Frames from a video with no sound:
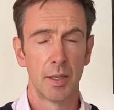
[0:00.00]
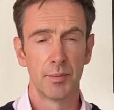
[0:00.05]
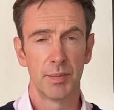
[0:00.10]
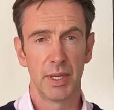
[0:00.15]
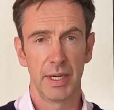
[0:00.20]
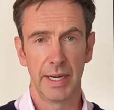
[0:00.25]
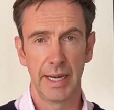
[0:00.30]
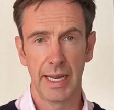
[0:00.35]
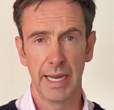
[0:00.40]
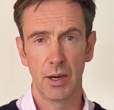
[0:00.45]

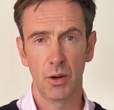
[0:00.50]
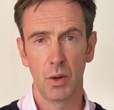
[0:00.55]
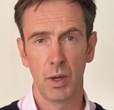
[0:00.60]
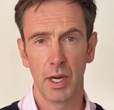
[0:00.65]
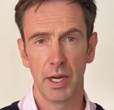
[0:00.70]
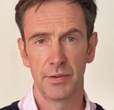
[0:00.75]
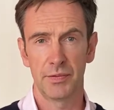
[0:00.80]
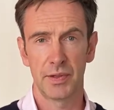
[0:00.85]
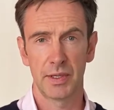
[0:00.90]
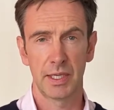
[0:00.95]
But now
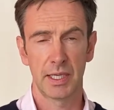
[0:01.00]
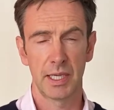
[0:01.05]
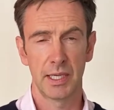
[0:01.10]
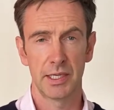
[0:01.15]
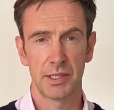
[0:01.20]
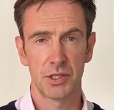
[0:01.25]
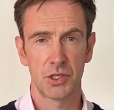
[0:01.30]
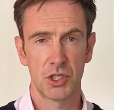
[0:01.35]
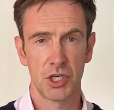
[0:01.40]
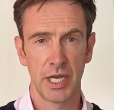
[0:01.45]
I think it
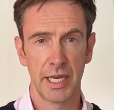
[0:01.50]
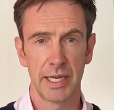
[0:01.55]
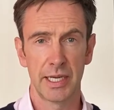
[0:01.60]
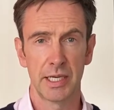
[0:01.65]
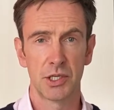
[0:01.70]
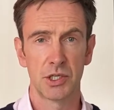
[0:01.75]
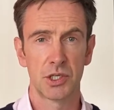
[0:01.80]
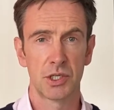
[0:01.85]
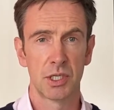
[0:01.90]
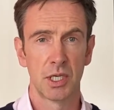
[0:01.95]
has
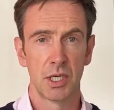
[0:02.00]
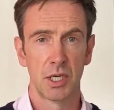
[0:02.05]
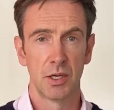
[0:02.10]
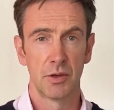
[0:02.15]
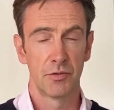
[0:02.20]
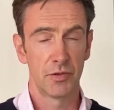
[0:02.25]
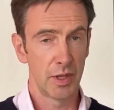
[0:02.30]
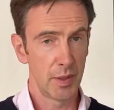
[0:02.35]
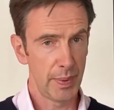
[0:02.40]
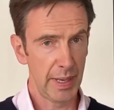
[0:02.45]
changed
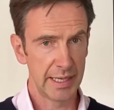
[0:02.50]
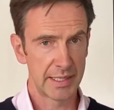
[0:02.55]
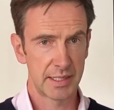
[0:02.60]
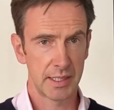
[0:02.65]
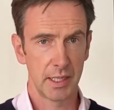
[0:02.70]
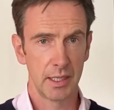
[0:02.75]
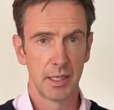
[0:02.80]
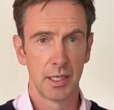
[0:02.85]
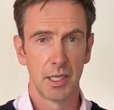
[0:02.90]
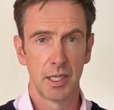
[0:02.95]
for the
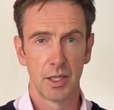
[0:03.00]
better.